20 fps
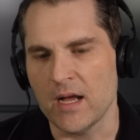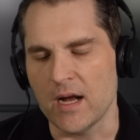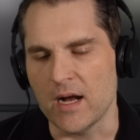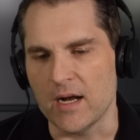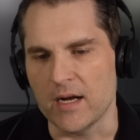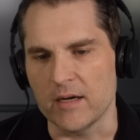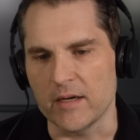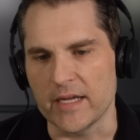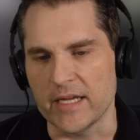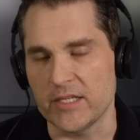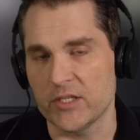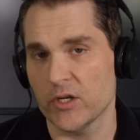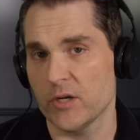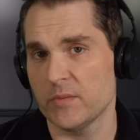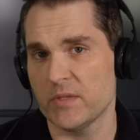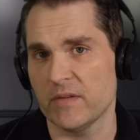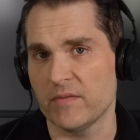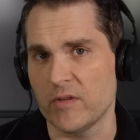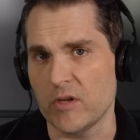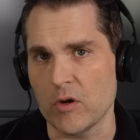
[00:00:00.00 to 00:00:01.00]
uh, in
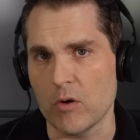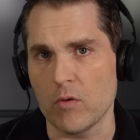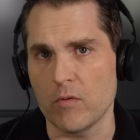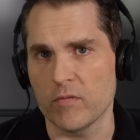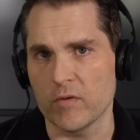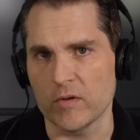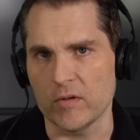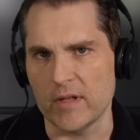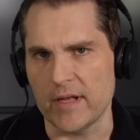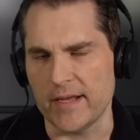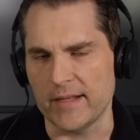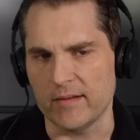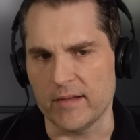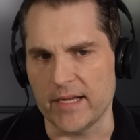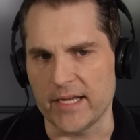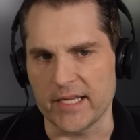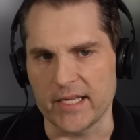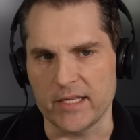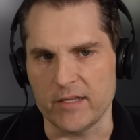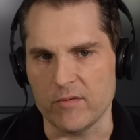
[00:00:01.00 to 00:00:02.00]
terms of the overlay,
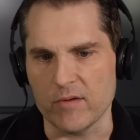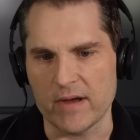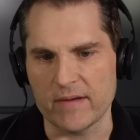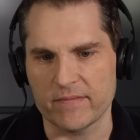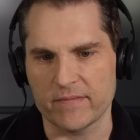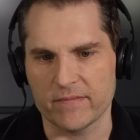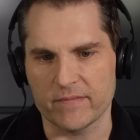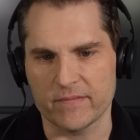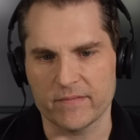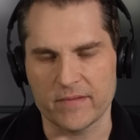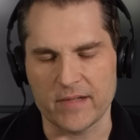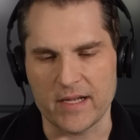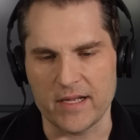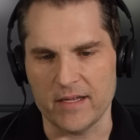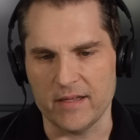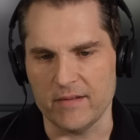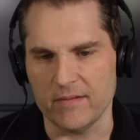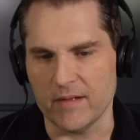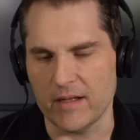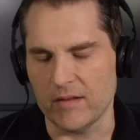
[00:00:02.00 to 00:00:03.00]
like you have
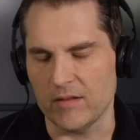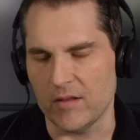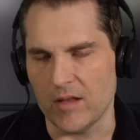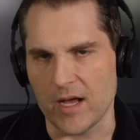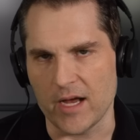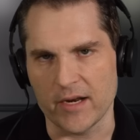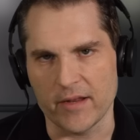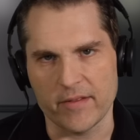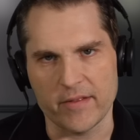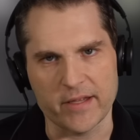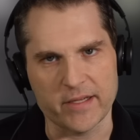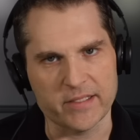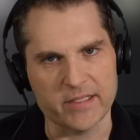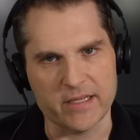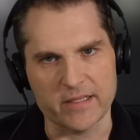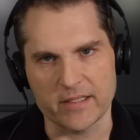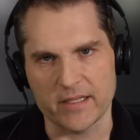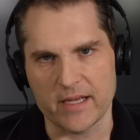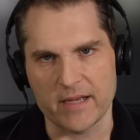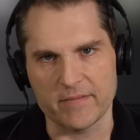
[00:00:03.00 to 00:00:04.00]
I, a lot of things
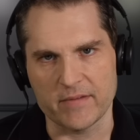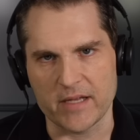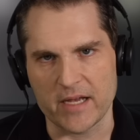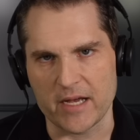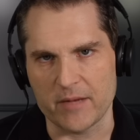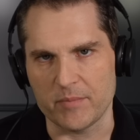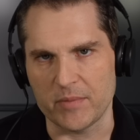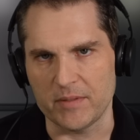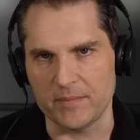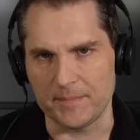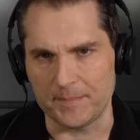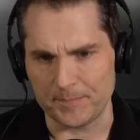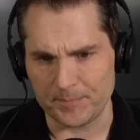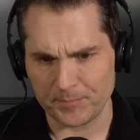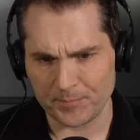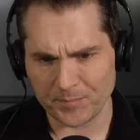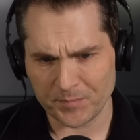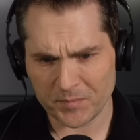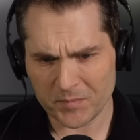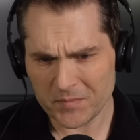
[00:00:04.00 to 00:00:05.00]
have to have to happen
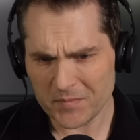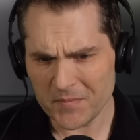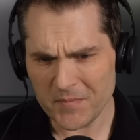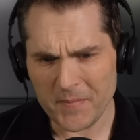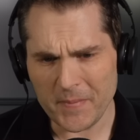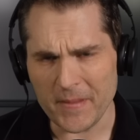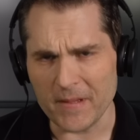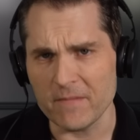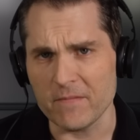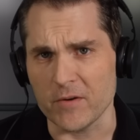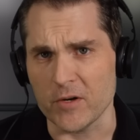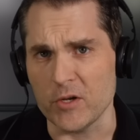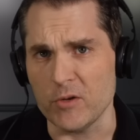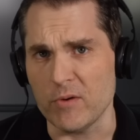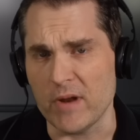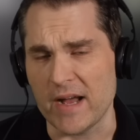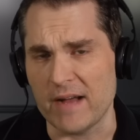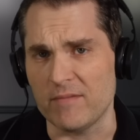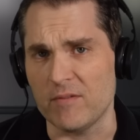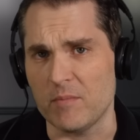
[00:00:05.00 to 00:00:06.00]
for
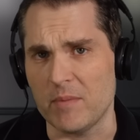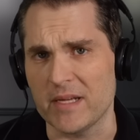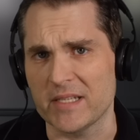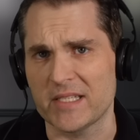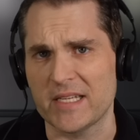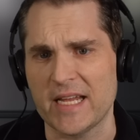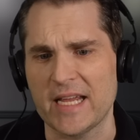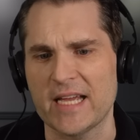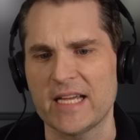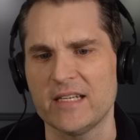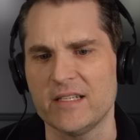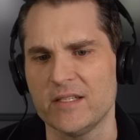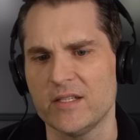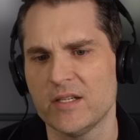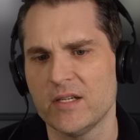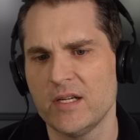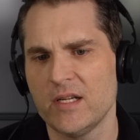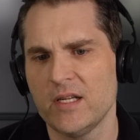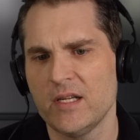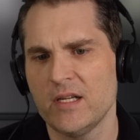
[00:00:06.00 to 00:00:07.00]
you to have the best
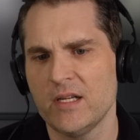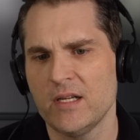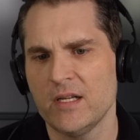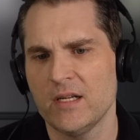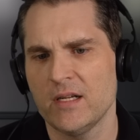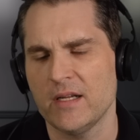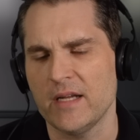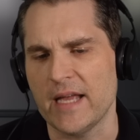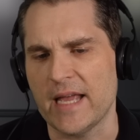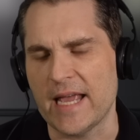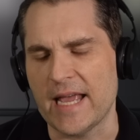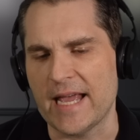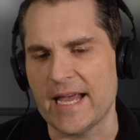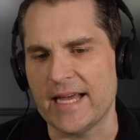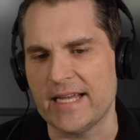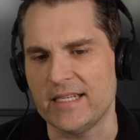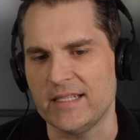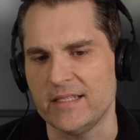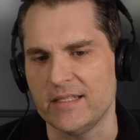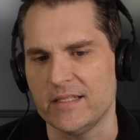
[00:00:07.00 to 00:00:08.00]
hand,
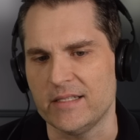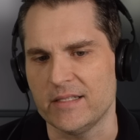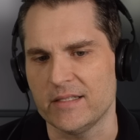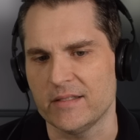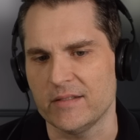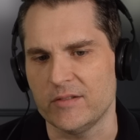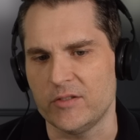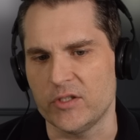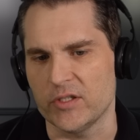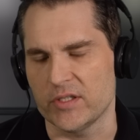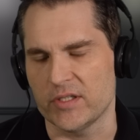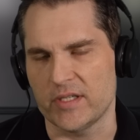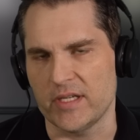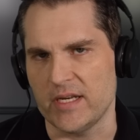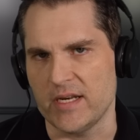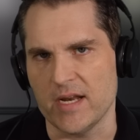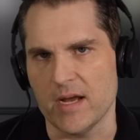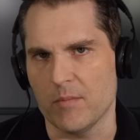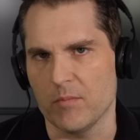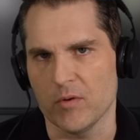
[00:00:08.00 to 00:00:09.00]
and just
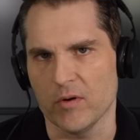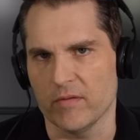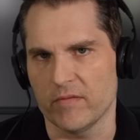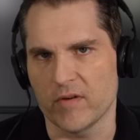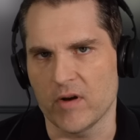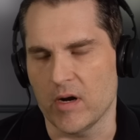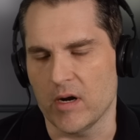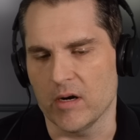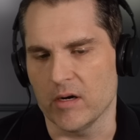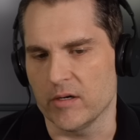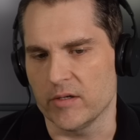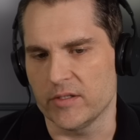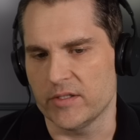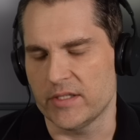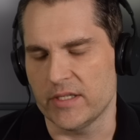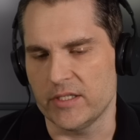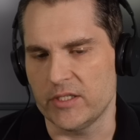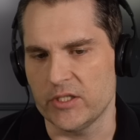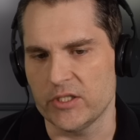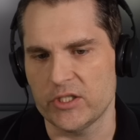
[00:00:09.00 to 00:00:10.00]
the number of
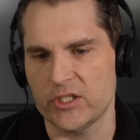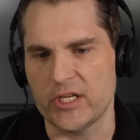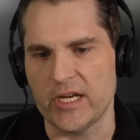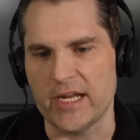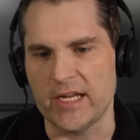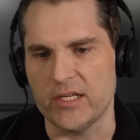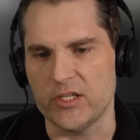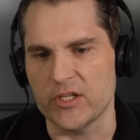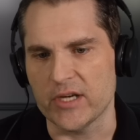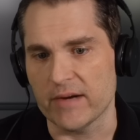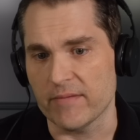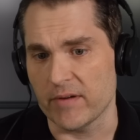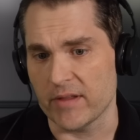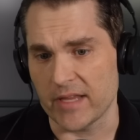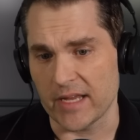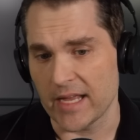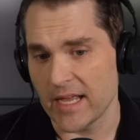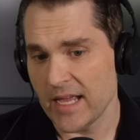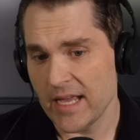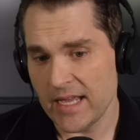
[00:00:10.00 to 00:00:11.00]
cards that just change
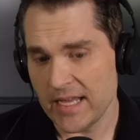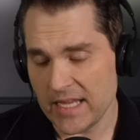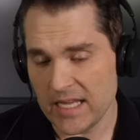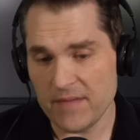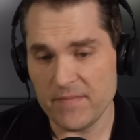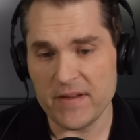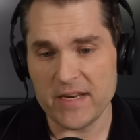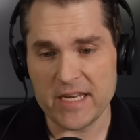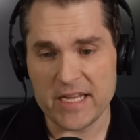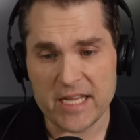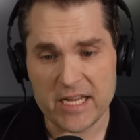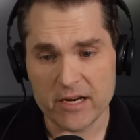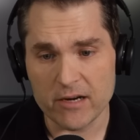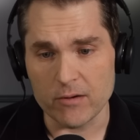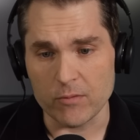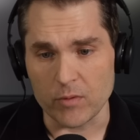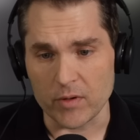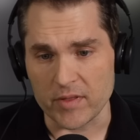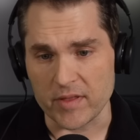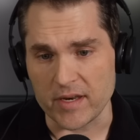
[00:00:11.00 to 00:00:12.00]
everything. Even
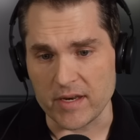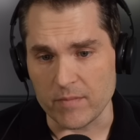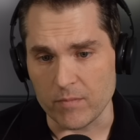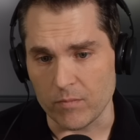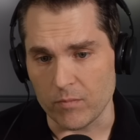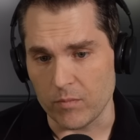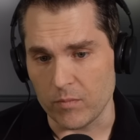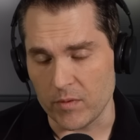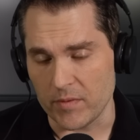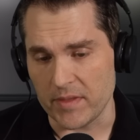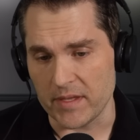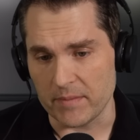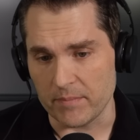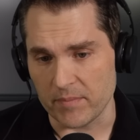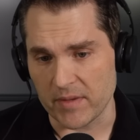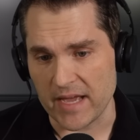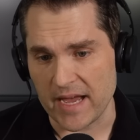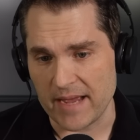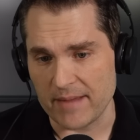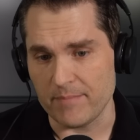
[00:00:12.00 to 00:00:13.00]
here with an with the
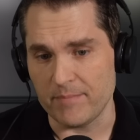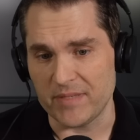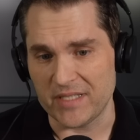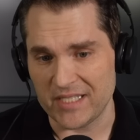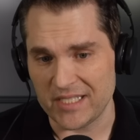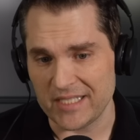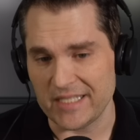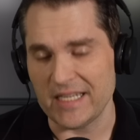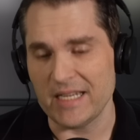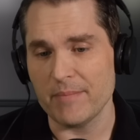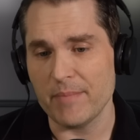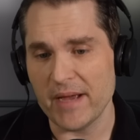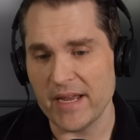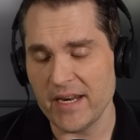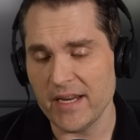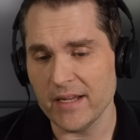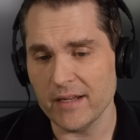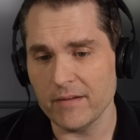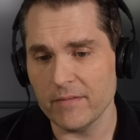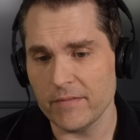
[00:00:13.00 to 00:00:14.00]
guy c
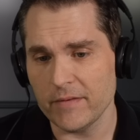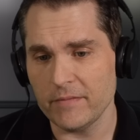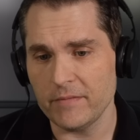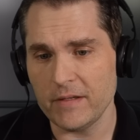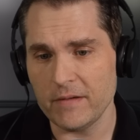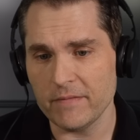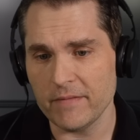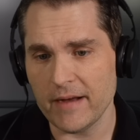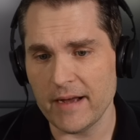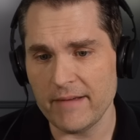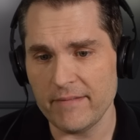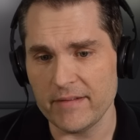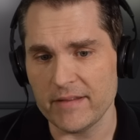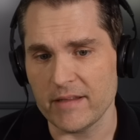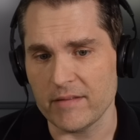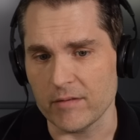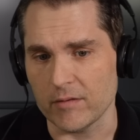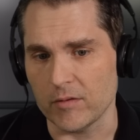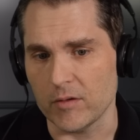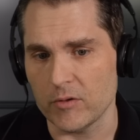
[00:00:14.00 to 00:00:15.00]
betting fifty five
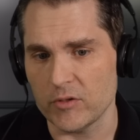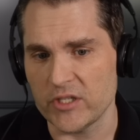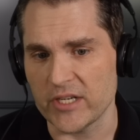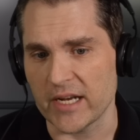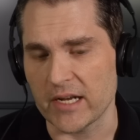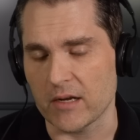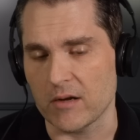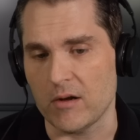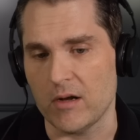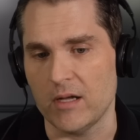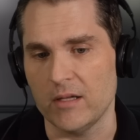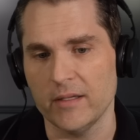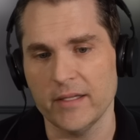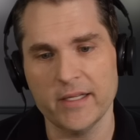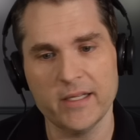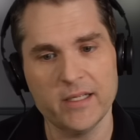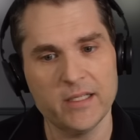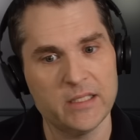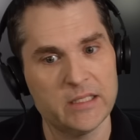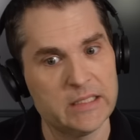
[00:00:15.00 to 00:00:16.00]
and then the low jack
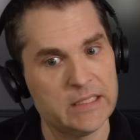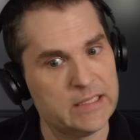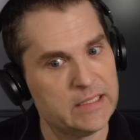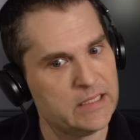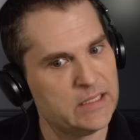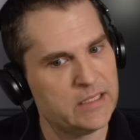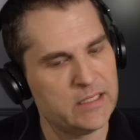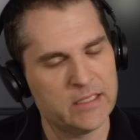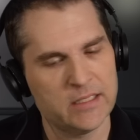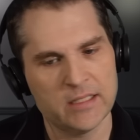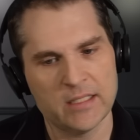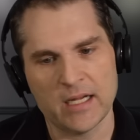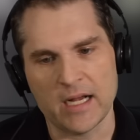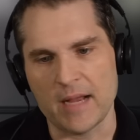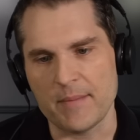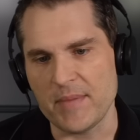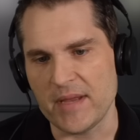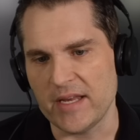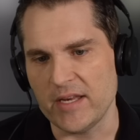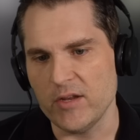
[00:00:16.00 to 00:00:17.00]
calling,
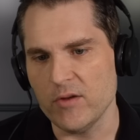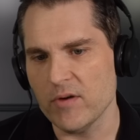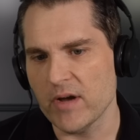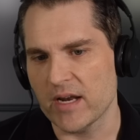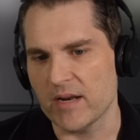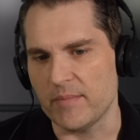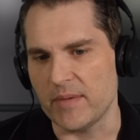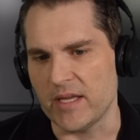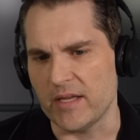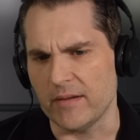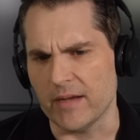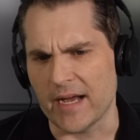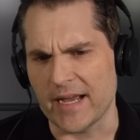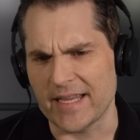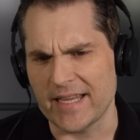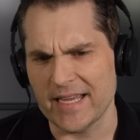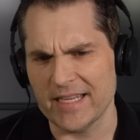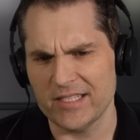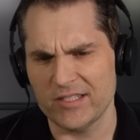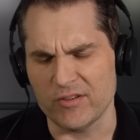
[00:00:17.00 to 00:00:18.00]
I mean you got to be.
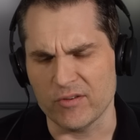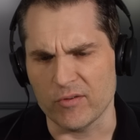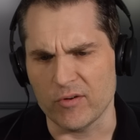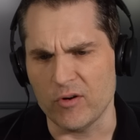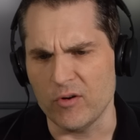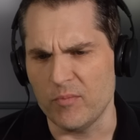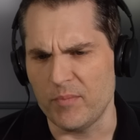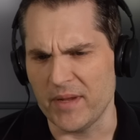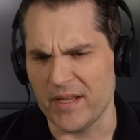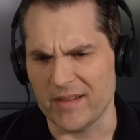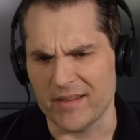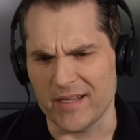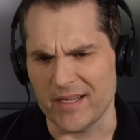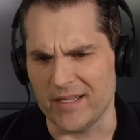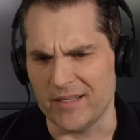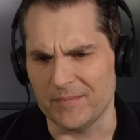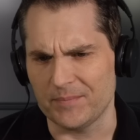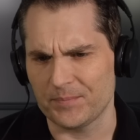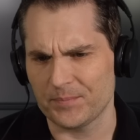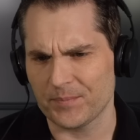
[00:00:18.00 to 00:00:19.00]
I guess you're hoping
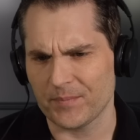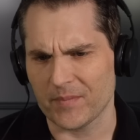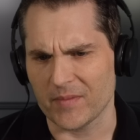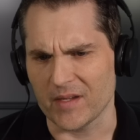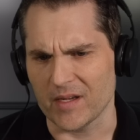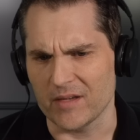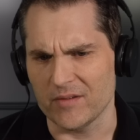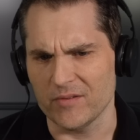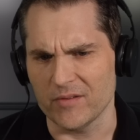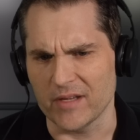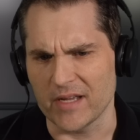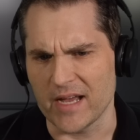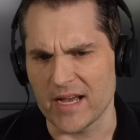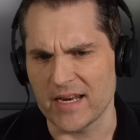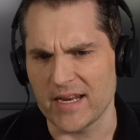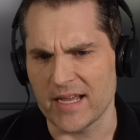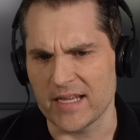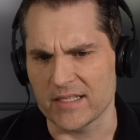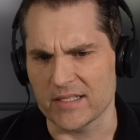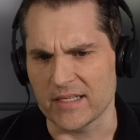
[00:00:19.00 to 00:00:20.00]
that under the
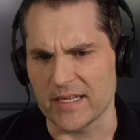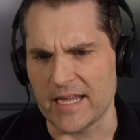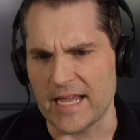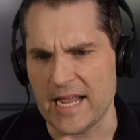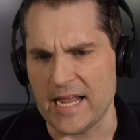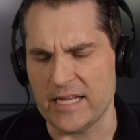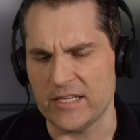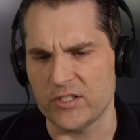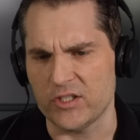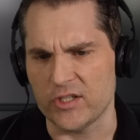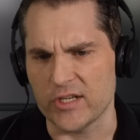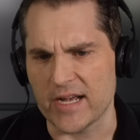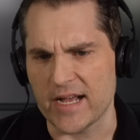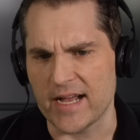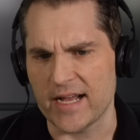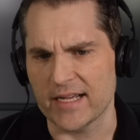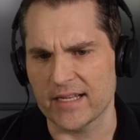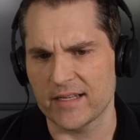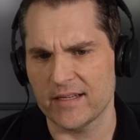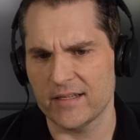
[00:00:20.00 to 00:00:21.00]
gun has like ace
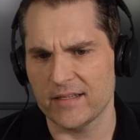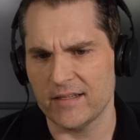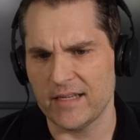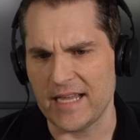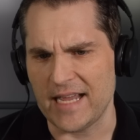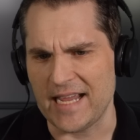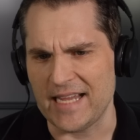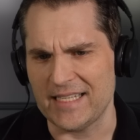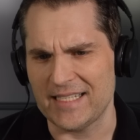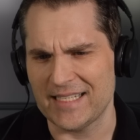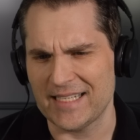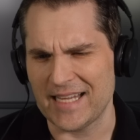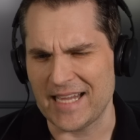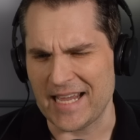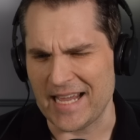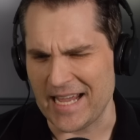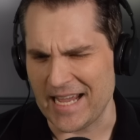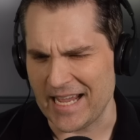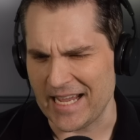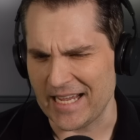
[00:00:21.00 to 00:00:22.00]
jack, ace
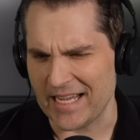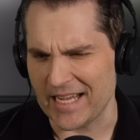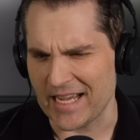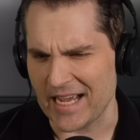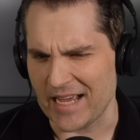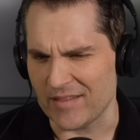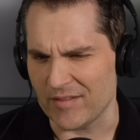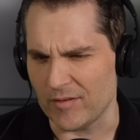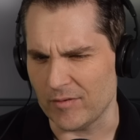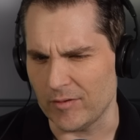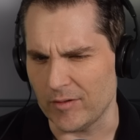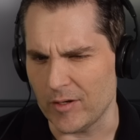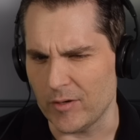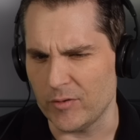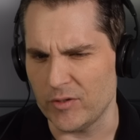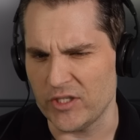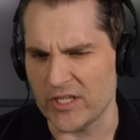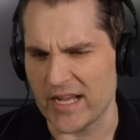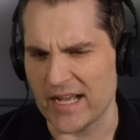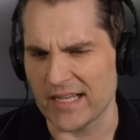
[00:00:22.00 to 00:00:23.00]
king, and the
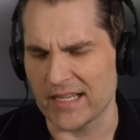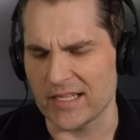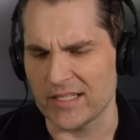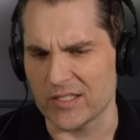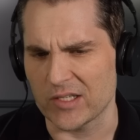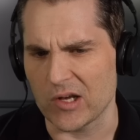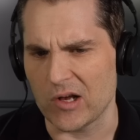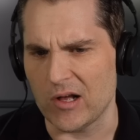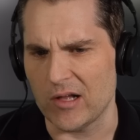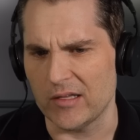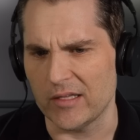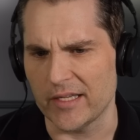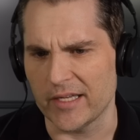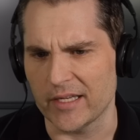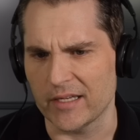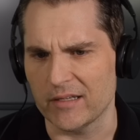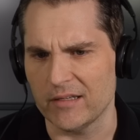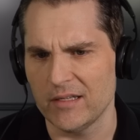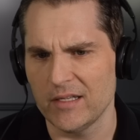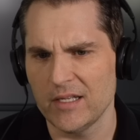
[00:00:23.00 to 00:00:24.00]
low jack is
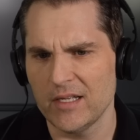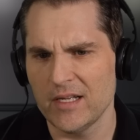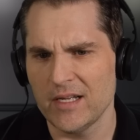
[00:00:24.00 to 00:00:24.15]
calling